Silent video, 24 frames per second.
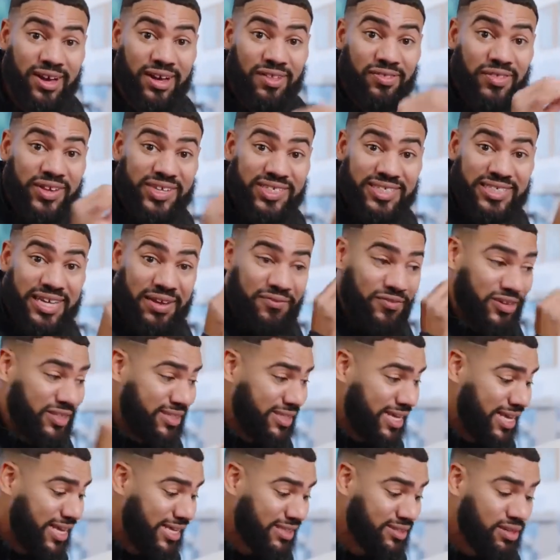The difference
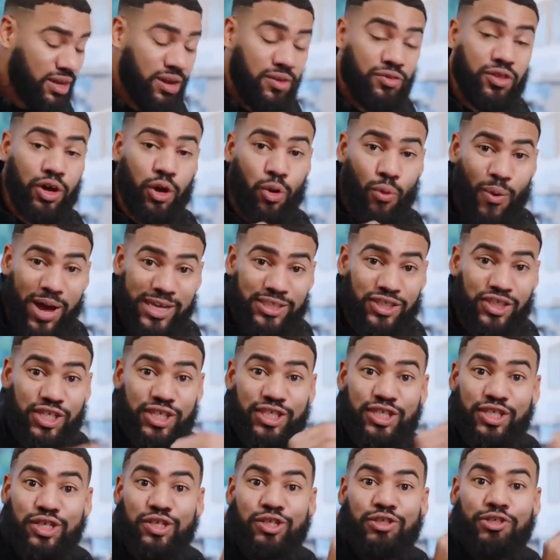is the
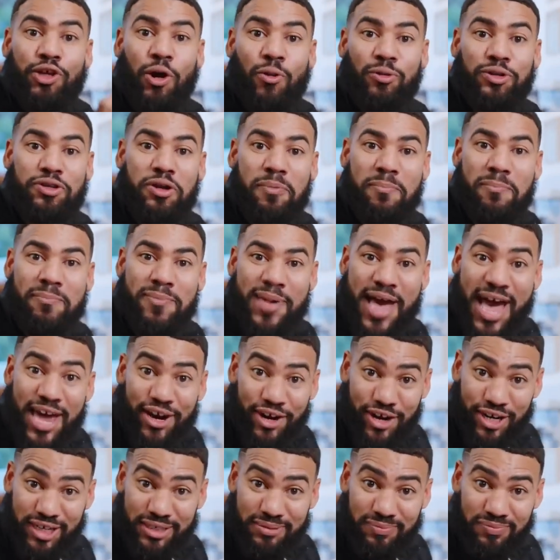questions don't
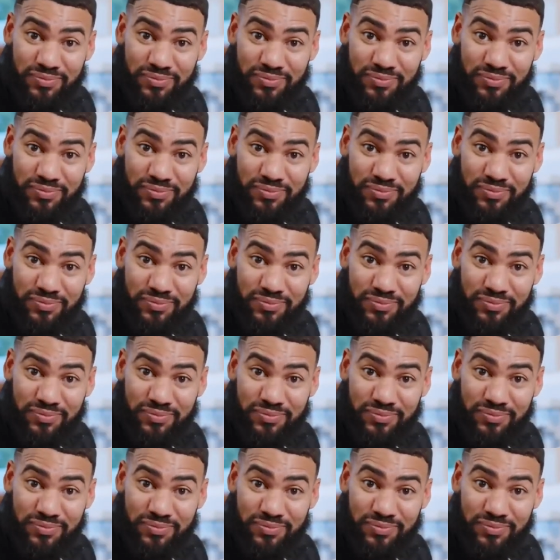matter.